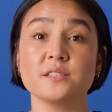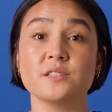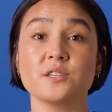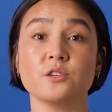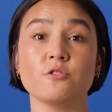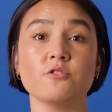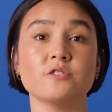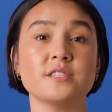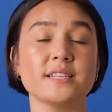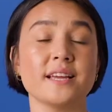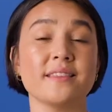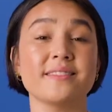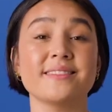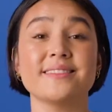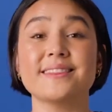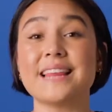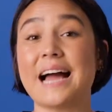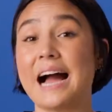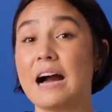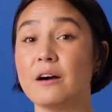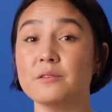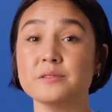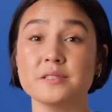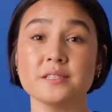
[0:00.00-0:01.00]
is used in
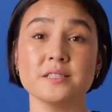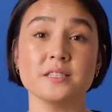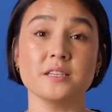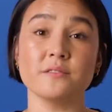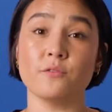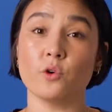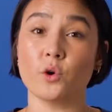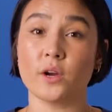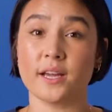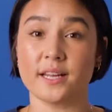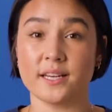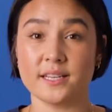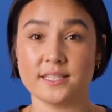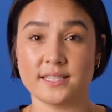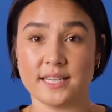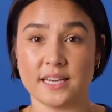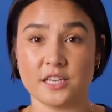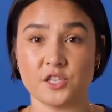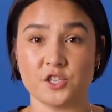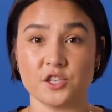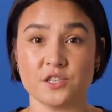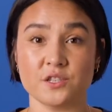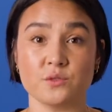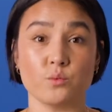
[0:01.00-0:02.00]
thousands of
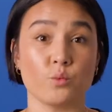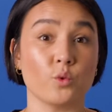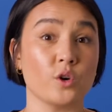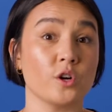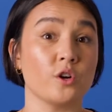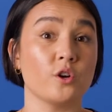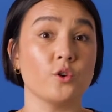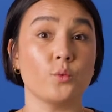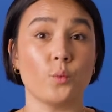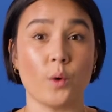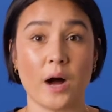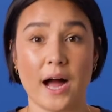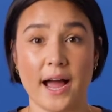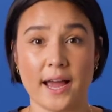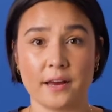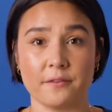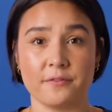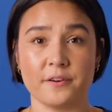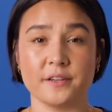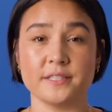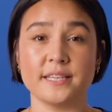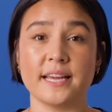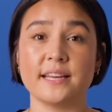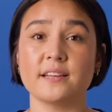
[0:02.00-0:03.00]
organizations worldwide
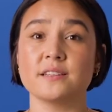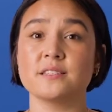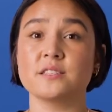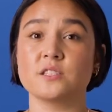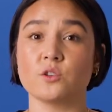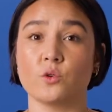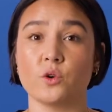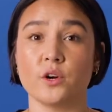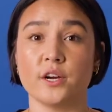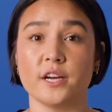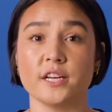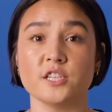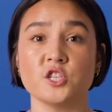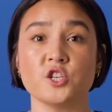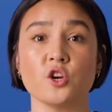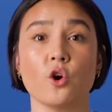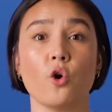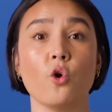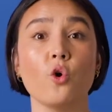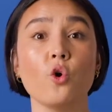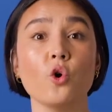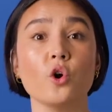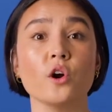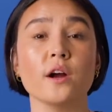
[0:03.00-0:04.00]
for data storage
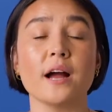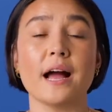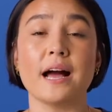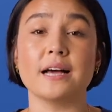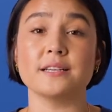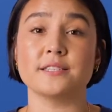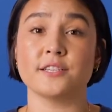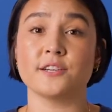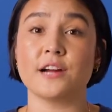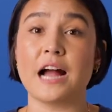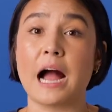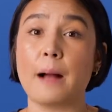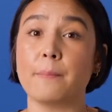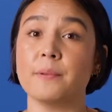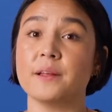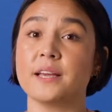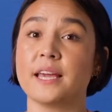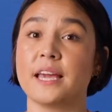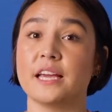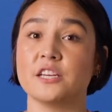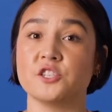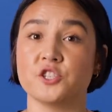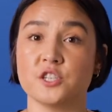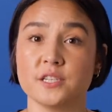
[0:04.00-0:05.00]
or as their
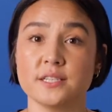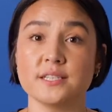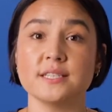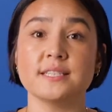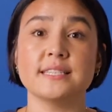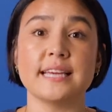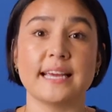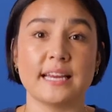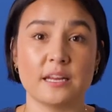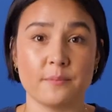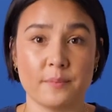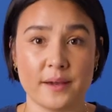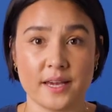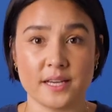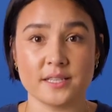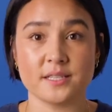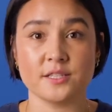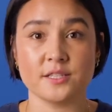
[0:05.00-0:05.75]
application's database